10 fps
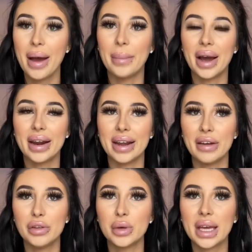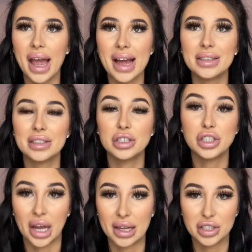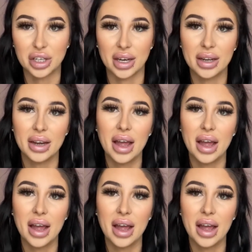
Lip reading: But if you can't change it,